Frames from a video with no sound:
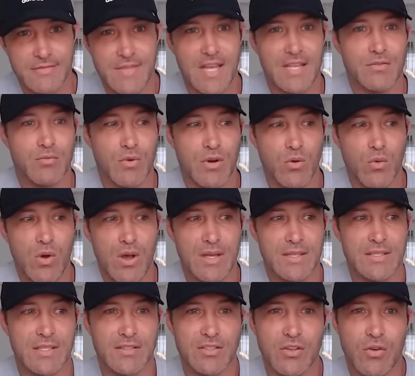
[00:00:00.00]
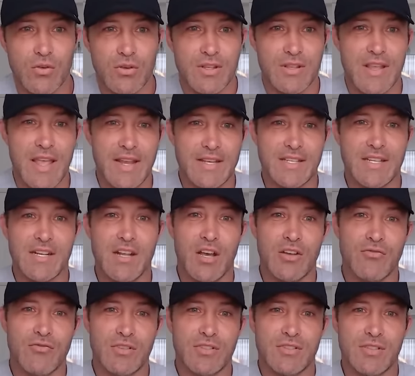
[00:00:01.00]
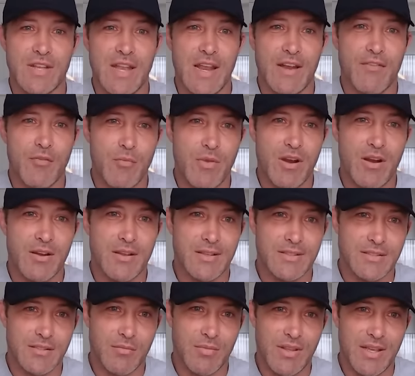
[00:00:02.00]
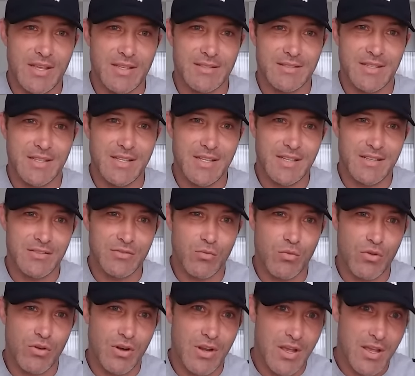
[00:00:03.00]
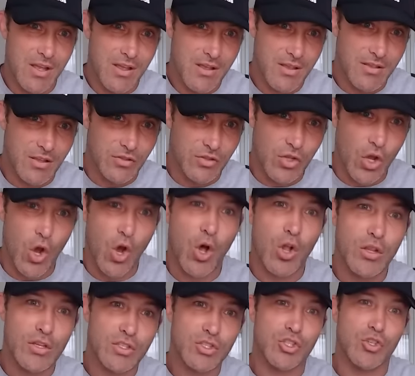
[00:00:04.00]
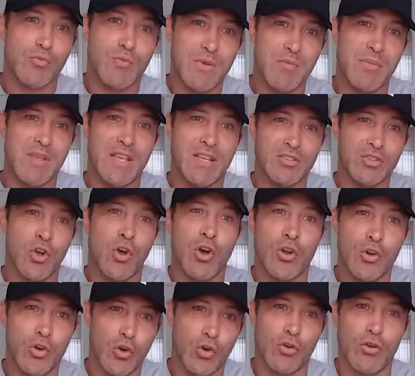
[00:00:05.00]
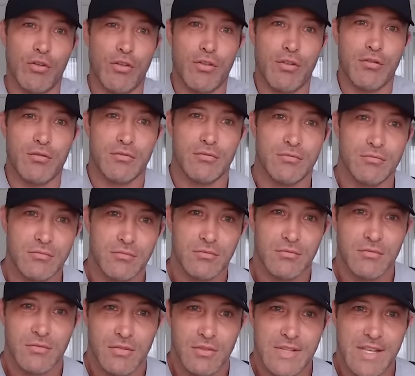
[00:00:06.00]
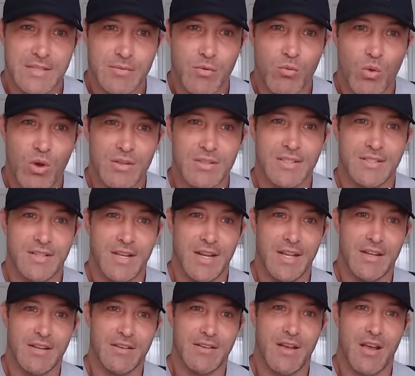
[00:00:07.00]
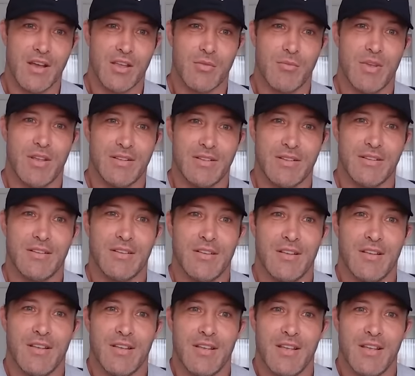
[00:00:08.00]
that's what it was. And so in the 1800s, the Native Americans and the Plains Indians were the tallest human beings on Earth. That's been well studied and documented.